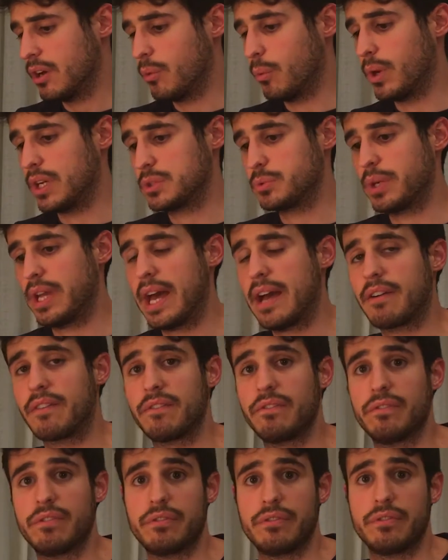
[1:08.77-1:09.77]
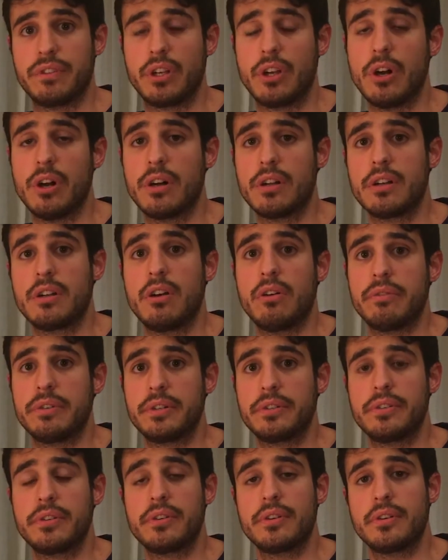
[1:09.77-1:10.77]
Once we have gone over
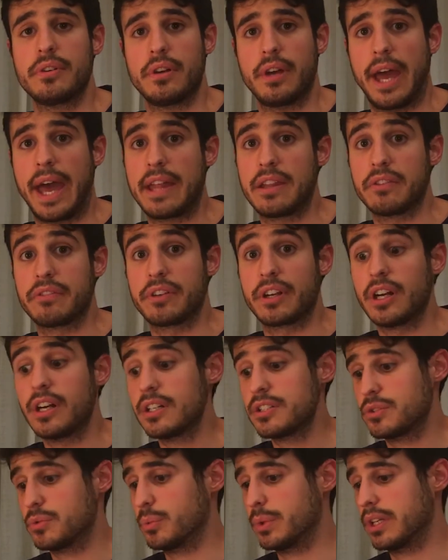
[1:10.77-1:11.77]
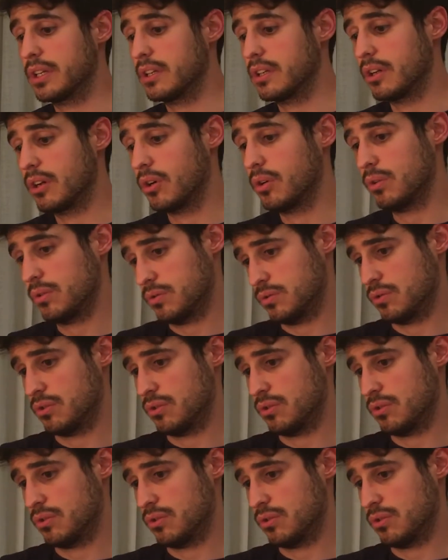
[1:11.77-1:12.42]
the hand of cards, we can go